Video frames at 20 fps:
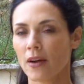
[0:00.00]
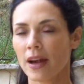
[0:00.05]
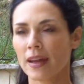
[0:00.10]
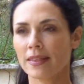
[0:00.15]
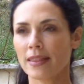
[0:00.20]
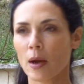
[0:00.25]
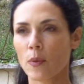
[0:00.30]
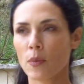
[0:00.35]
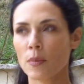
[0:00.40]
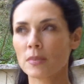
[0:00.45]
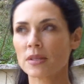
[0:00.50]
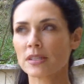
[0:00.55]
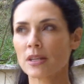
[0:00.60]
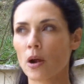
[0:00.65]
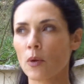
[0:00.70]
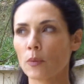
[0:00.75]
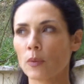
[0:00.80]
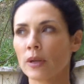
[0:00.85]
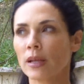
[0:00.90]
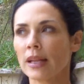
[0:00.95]
right? That woman's
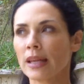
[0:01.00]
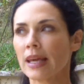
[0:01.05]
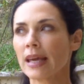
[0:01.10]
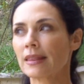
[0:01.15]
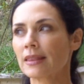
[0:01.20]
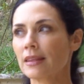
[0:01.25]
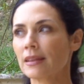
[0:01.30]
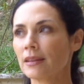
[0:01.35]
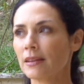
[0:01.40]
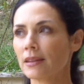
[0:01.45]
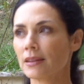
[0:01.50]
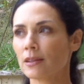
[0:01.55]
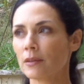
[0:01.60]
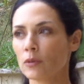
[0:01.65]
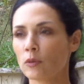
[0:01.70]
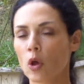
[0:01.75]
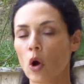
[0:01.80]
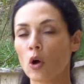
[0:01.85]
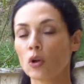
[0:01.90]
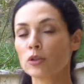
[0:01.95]
not really at the,
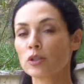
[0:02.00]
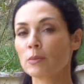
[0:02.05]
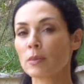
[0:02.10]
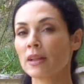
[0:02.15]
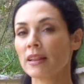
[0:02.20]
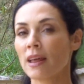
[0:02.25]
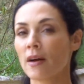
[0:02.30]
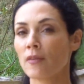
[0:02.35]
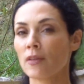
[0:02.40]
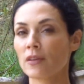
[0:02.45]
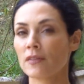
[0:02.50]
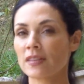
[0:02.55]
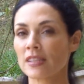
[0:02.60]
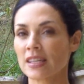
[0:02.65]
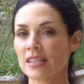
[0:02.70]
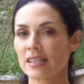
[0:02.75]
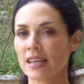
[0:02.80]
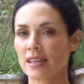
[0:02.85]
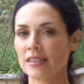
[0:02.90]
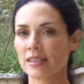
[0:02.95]
the ultimate level of
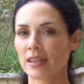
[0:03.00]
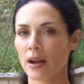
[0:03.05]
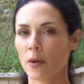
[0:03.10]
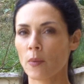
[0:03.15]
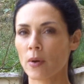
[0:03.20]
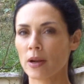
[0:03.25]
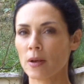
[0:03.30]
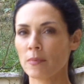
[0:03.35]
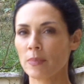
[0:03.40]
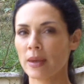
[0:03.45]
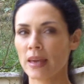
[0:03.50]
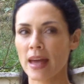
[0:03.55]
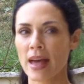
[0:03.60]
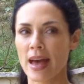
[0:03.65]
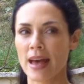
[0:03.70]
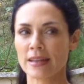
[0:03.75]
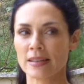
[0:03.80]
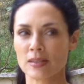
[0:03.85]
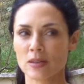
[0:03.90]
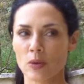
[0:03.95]
success that I want to be
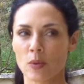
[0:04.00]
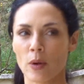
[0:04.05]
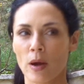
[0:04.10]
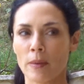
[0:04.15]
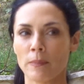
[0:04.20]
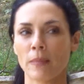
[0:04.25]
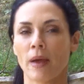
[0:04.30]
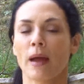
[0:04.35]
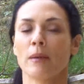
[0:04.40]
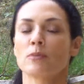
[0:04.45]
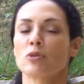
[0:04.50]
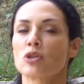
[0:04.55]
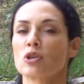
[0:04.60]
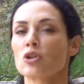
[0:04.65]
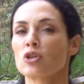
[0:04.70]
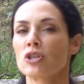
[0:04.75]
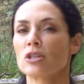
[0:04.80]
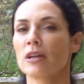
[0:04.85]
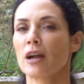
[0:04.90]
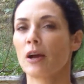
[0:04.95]
at, so I'm, I'm
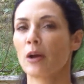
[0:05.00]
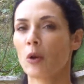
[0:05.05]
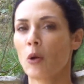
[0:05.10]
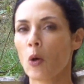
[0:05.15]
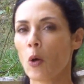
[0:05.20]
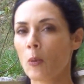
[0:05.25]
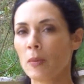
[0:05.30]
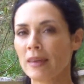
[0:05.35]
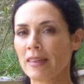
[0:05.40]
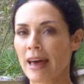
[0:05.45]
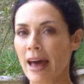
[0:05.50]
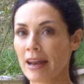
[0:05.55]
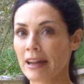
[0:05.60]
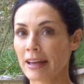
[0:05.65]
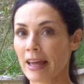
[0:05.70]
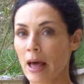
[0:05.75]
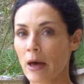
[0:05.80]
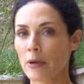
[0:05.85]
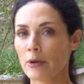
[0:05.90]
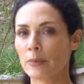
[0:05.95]
sure she's not going to hold me that
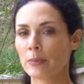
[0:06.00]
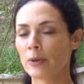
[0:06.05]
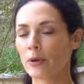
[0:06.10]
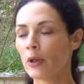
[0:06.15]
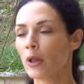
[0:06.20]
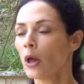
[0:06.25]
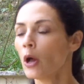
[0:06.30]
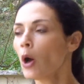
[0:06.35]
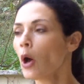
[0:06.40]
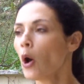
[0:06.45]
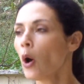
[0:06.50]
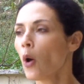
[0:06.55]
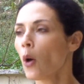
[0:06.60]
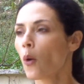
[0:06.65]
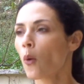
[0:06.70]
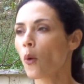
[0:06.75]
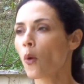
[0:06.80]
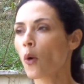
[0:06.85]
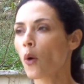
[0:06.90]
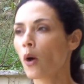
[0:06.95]
accountable.
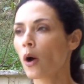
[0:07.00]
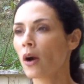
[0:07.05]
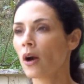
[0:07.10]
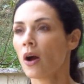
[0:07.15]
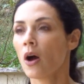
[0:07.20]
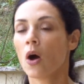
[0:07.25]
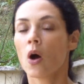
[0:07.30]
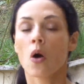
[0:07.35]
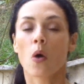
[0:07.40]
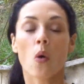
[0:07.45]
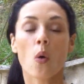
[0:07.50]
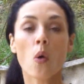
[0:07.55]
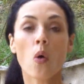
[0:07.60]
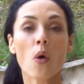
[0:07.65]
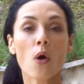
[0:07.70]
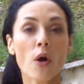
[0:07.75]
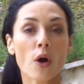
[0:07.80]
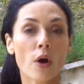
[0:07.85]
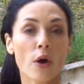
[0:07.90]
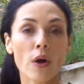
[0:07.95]
Or,
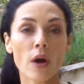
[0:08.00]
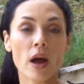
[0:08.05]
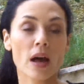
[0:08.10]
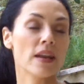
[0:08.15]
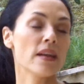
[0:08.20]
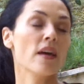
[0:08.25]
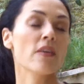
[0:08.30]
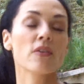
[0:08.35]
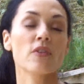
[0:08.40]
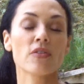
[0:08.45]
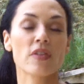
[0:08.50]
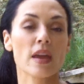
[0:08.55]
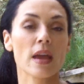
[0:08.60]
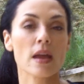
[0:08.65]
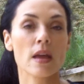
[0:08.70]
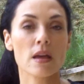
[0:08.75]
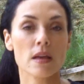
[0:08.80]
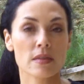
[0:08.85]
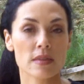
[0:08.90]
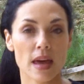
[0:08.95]
or another
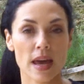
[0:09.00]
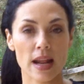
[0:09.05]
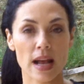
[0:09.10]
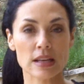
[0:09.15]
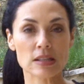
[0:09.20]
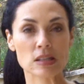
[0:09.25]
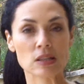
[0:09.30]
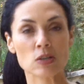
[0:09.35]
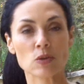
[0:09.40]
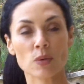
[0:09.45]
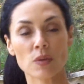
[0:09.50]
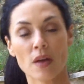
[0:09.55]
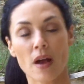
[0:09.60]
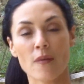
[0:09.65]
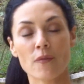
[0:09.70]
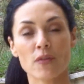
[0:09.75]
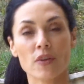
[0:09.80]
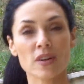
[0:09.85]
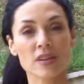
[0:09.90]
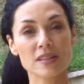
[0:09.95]
thing that has to do with
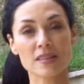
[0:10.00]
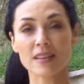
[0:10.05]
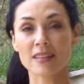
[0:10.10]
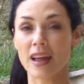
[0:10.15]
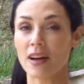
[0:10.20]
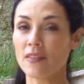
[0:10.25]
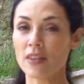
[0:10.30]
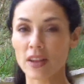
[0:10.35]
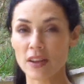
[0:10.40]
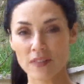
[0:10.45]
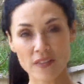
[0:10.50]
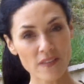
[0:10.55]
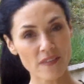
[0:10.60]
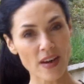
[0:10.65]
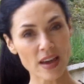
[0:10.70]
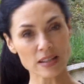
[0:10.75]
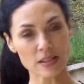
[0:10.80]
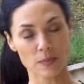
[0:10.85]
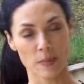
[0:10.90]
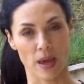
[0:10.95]
comfort is the level of
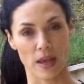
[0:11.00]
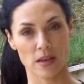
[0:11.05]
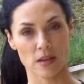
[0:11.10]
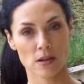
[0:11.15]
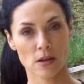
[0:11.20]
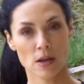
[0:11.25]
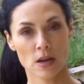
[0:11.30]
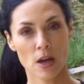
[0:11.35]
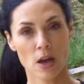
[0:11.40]
investment,